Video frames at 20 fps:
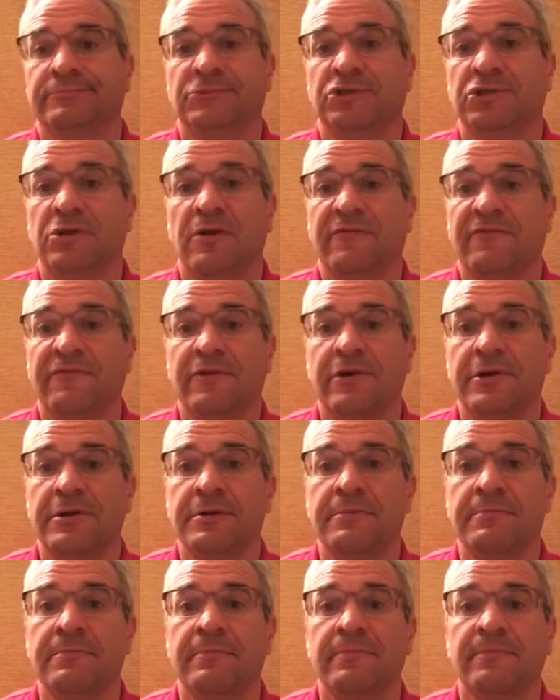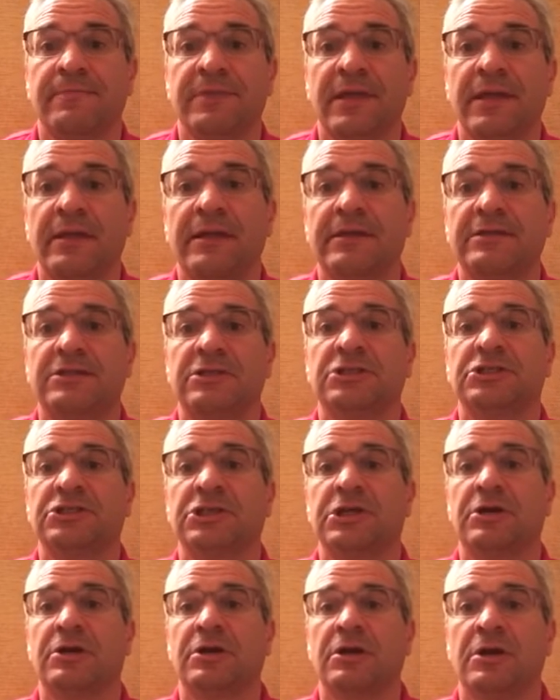It's no fun. I like to
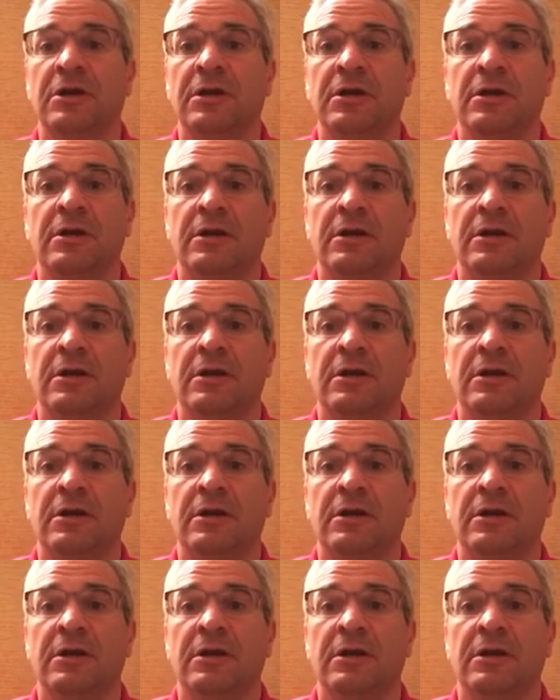share